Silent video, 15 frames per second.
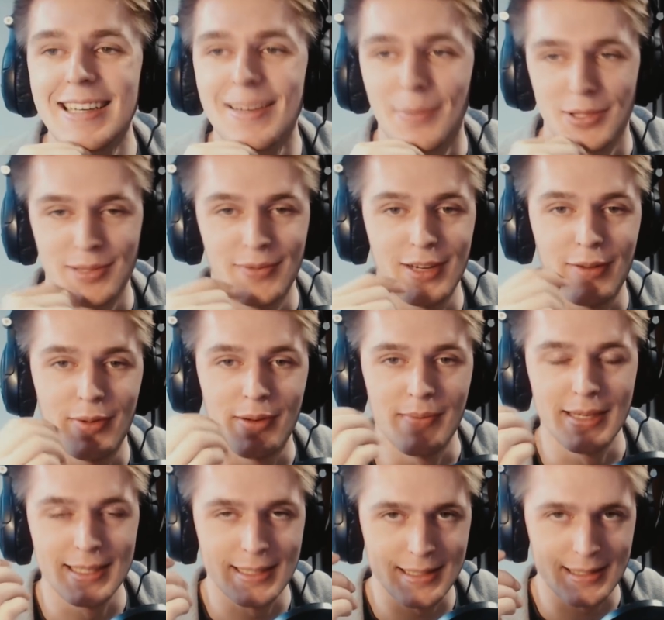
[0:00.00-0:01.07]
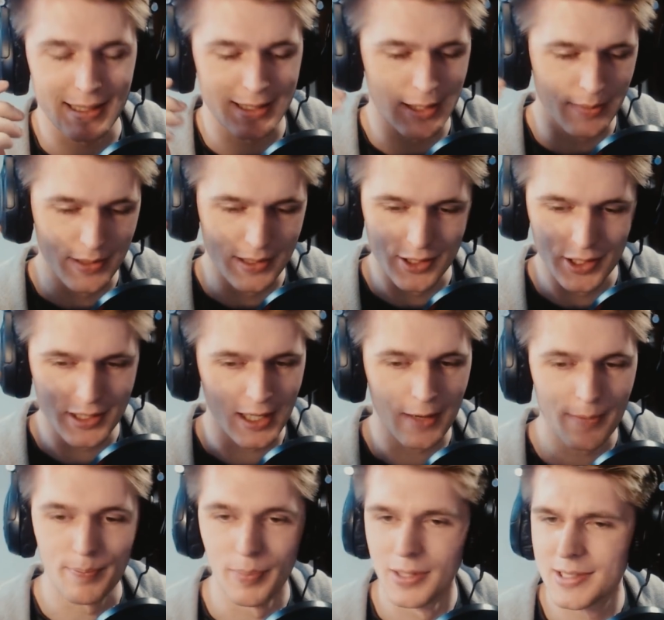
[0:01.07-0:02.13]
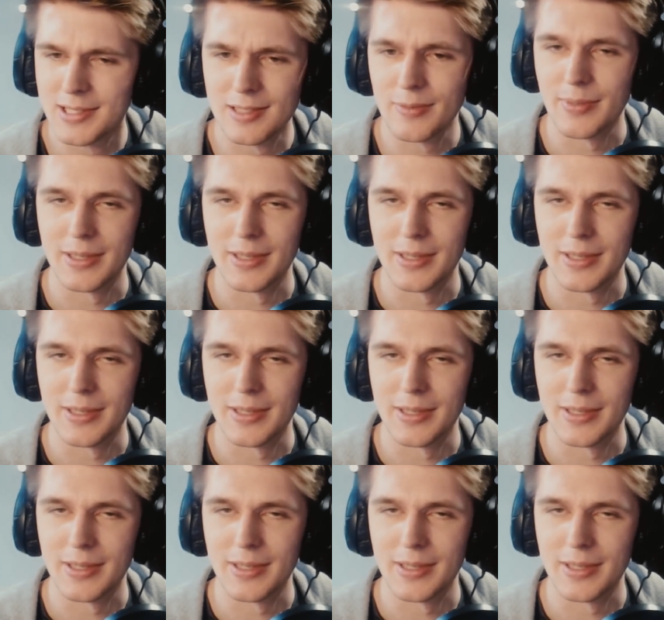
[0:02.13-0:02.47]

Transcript: But something I've been meaning to set up is just a button on my